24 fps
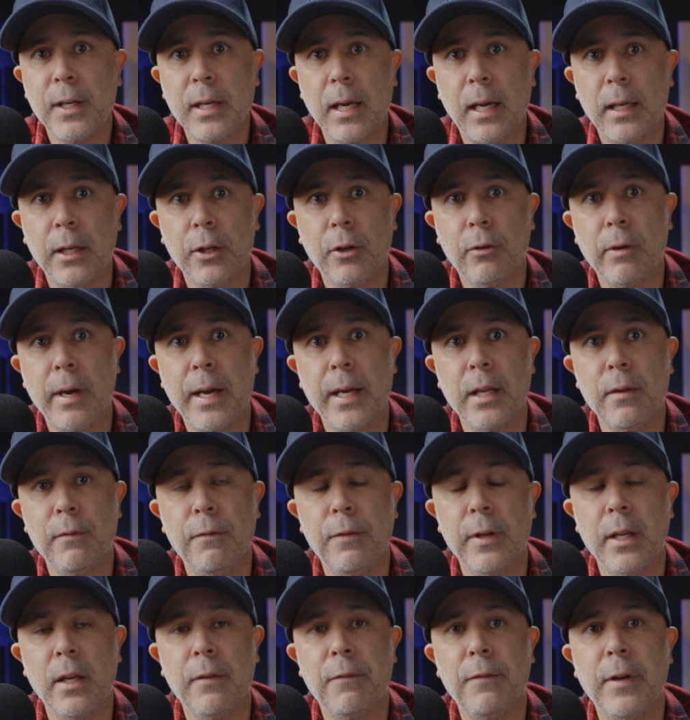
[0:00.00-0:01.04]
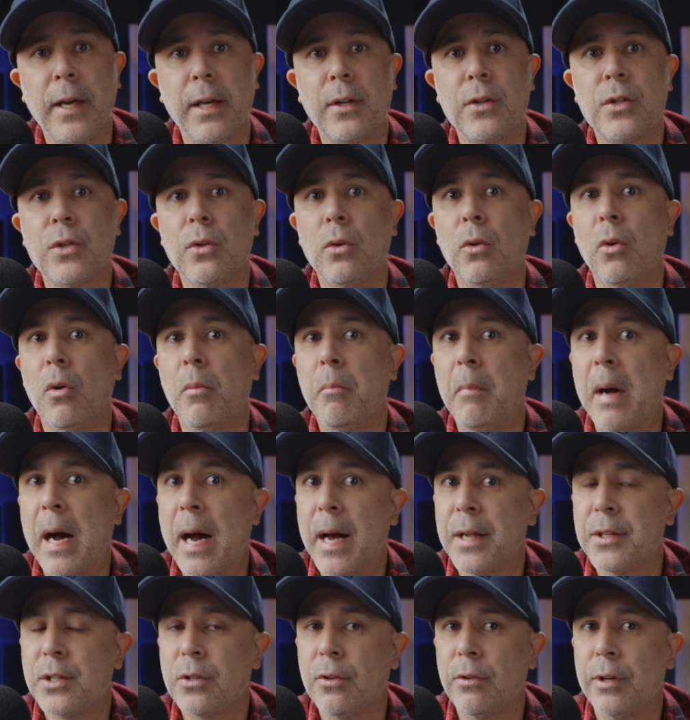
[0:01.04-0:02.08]
color grading VFX or
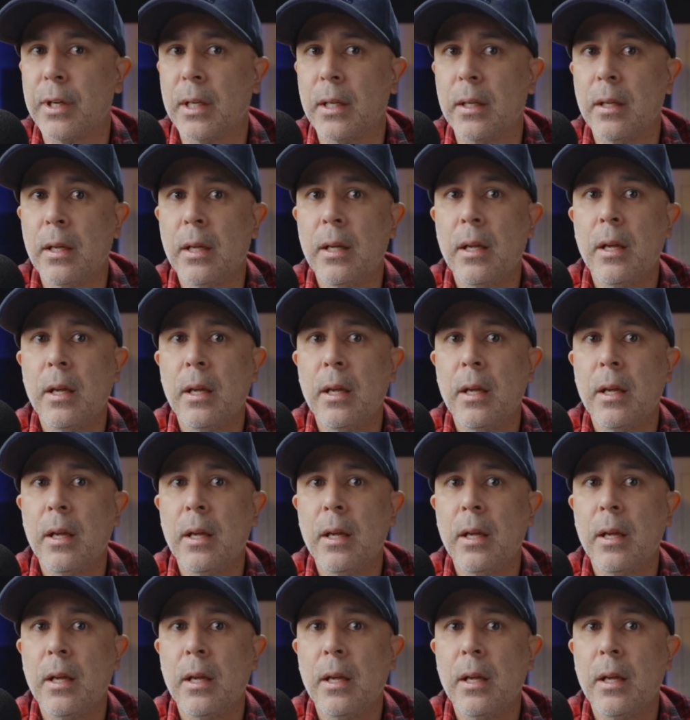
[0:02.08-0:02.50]
mastering.